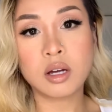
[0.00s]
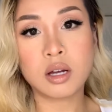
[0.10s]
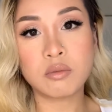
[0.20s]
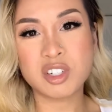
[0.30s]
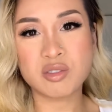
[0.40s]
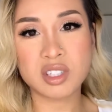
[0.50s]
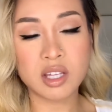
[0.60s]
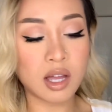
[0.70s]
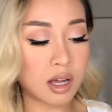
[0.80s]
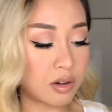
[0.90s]
which was the
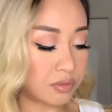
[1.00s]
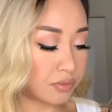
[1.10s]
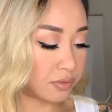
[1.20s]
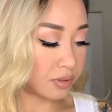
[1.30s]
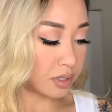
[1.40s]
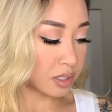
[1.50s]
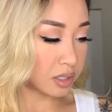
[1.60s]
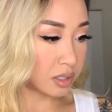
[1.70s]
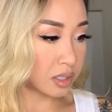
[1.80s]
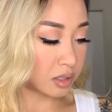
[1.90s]
e.l.f.
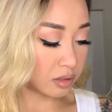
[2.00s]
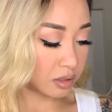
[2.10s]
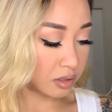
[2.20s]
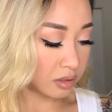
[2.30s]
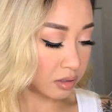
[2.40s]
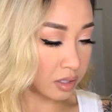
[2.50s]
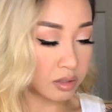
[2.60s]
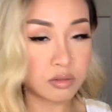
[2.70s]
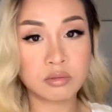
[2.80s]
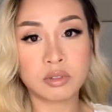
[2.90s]
concealer. I
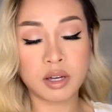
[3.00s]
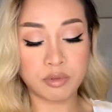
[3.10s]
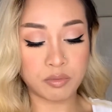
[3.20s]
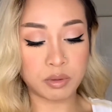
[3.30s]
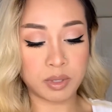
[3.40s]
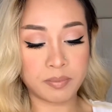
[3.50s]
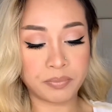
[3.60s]
don't have it with me.